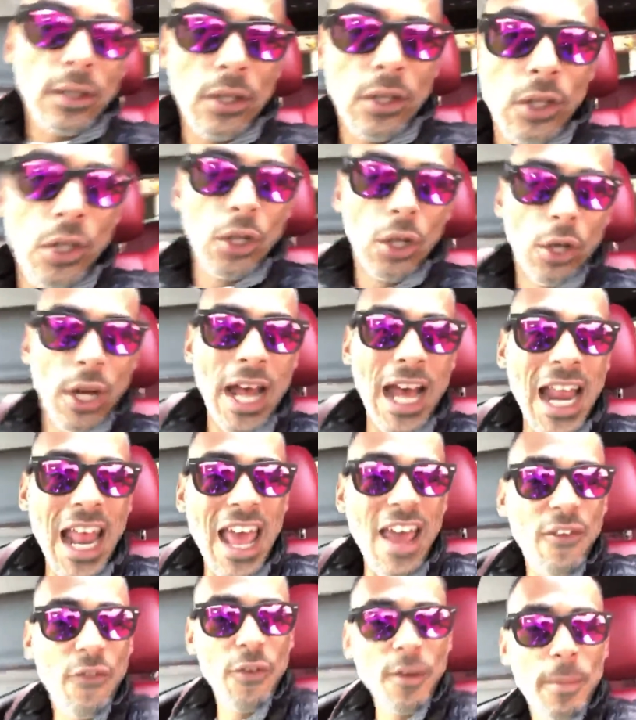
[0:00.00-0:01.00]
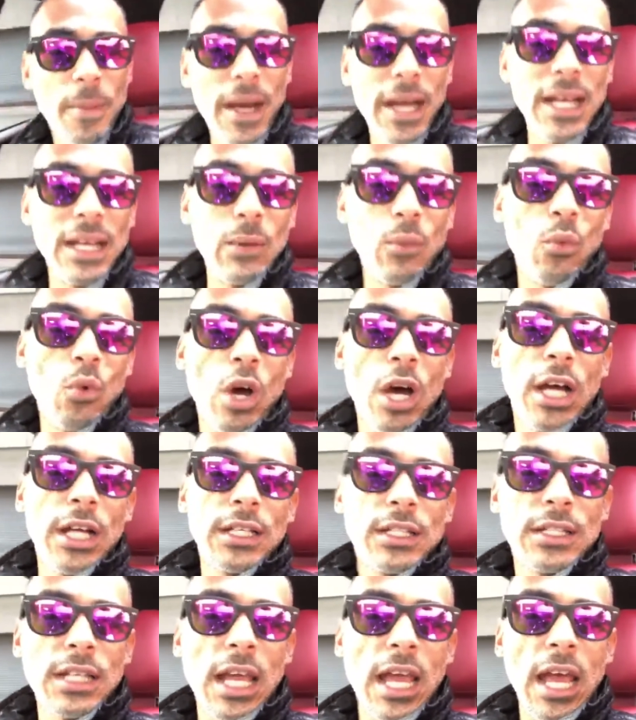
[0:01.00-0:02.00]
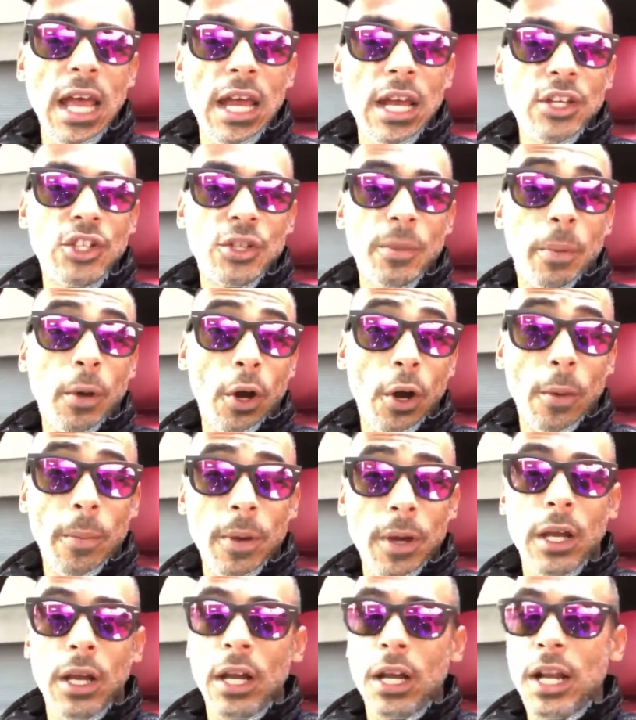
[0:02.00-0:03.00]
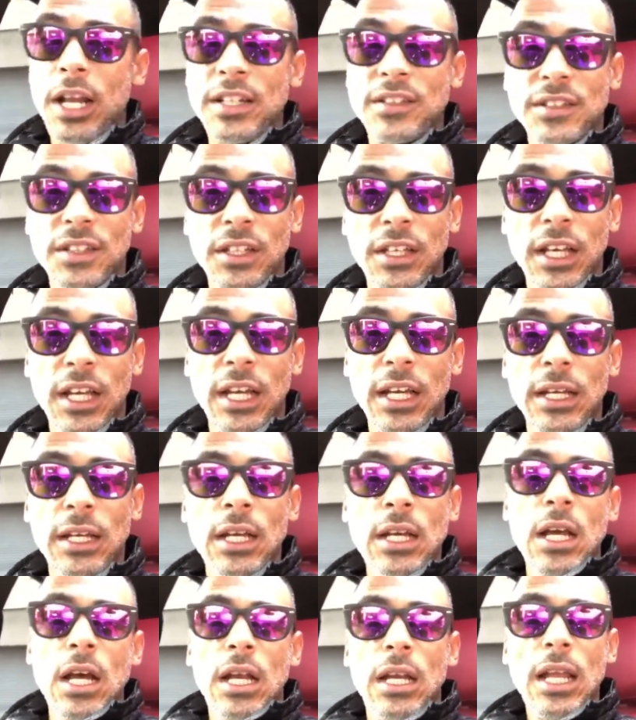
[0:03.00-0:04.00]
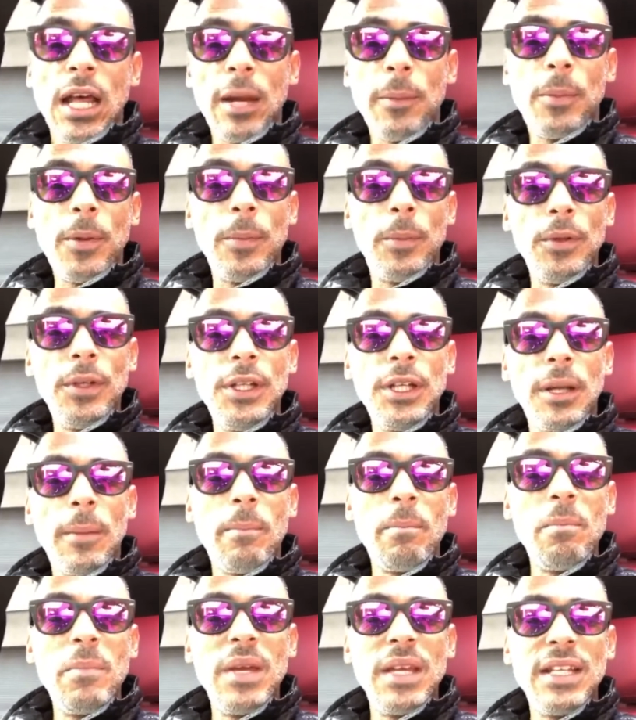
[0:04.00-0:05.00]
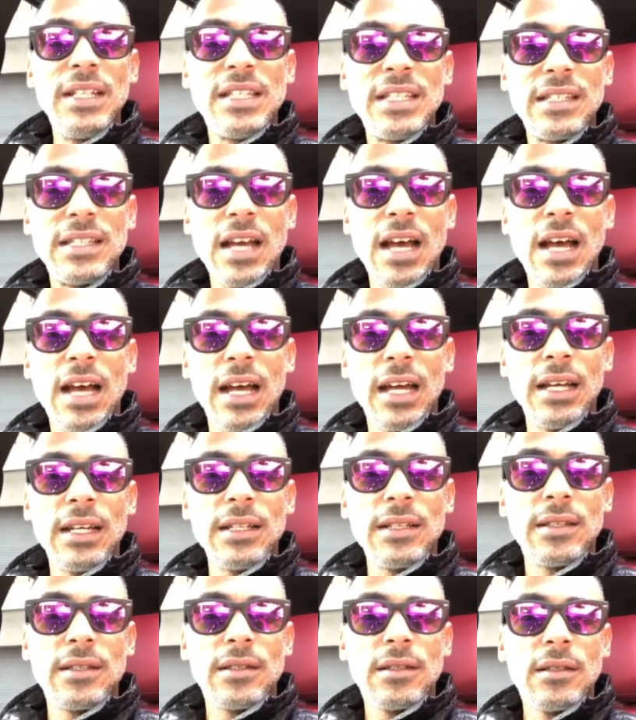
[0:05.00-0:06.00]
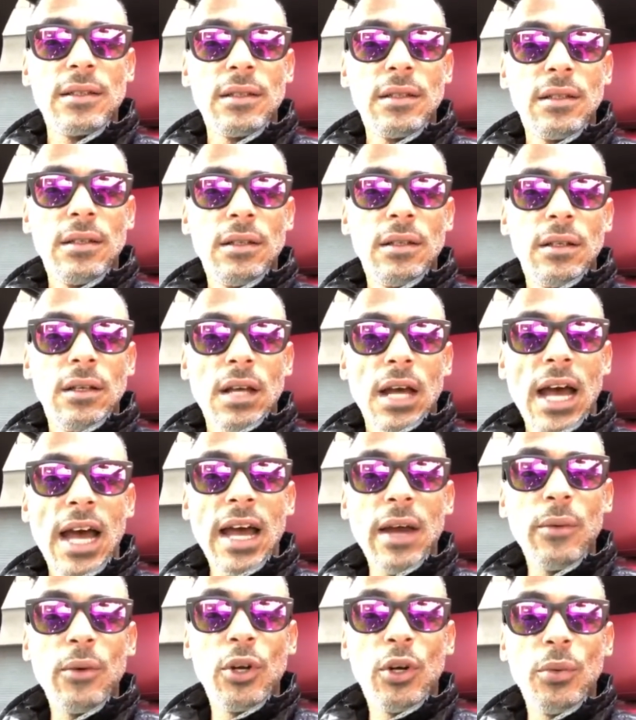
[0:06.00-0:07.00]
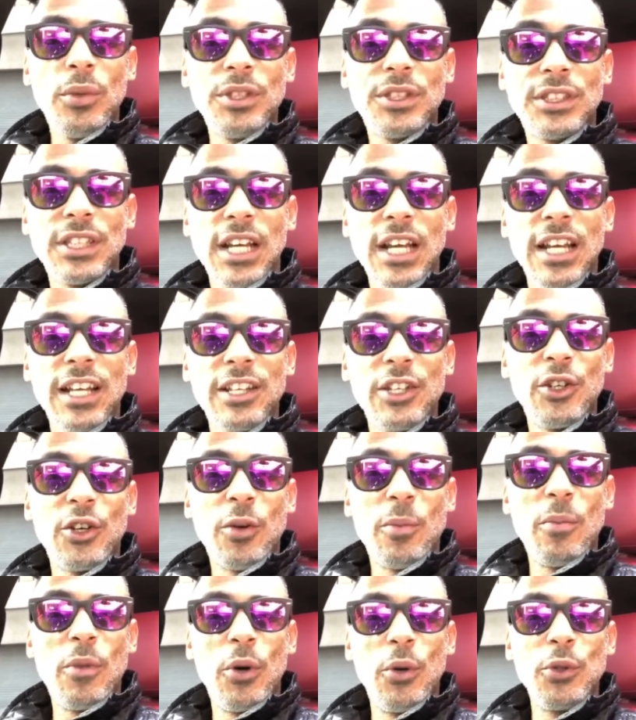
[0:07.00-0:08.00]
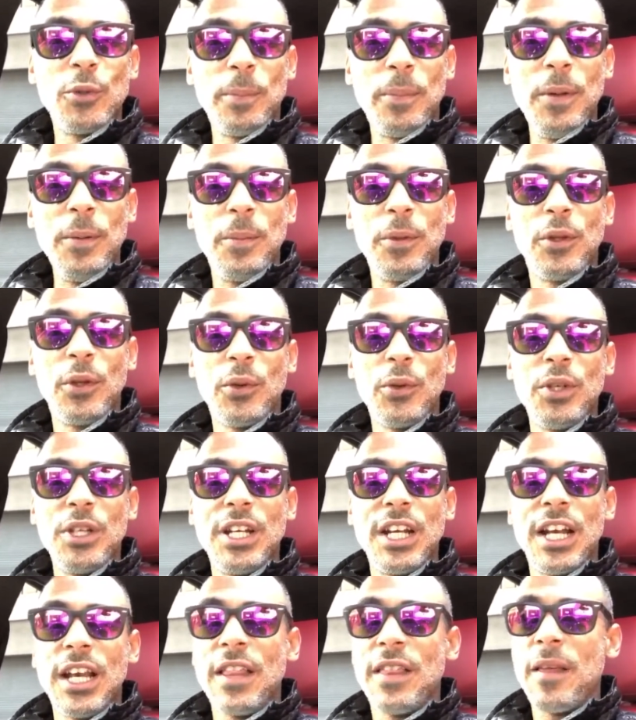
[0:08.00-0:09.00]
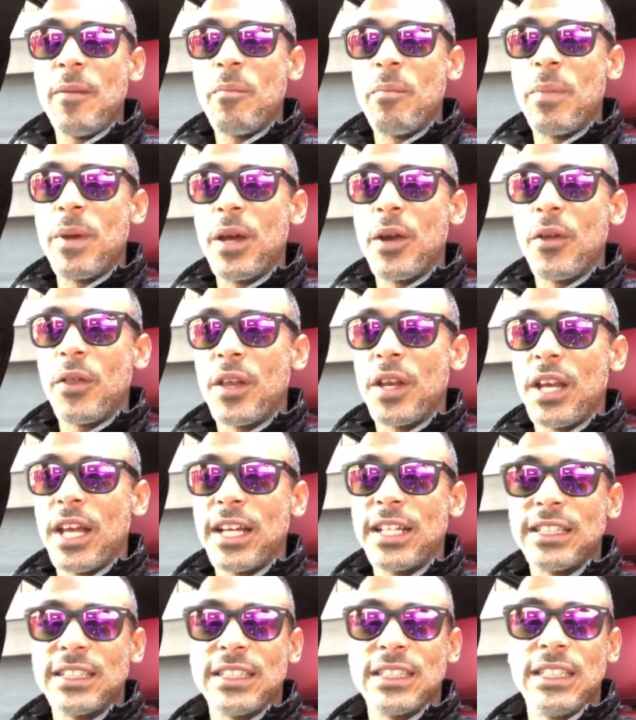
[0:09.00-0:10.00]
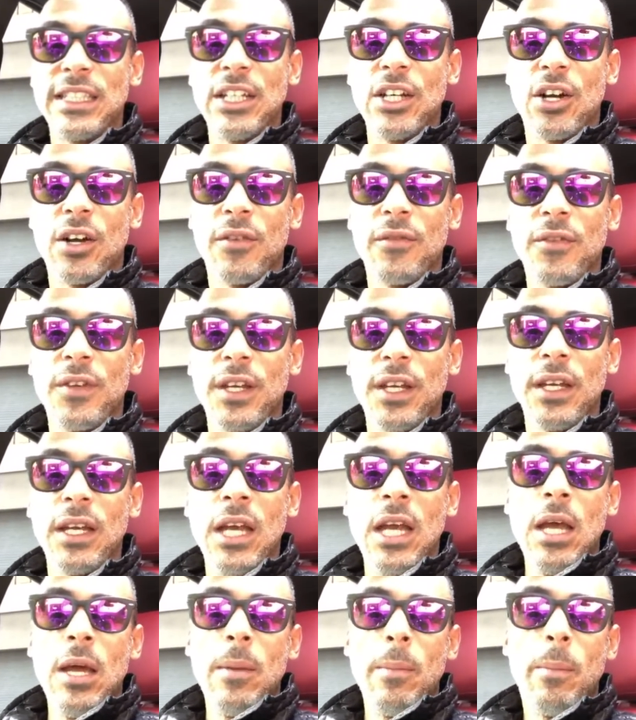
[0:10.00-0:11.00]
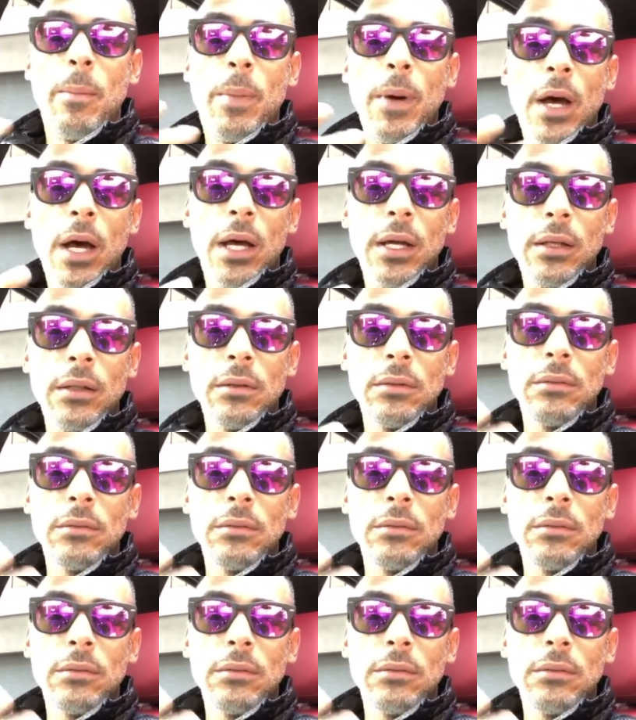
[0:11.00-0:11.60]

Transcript: not everybody wants a Suburban, an Escalade. A lot of people need a mid-size. I would always say, most people don't need anything bigger than like a CRV, but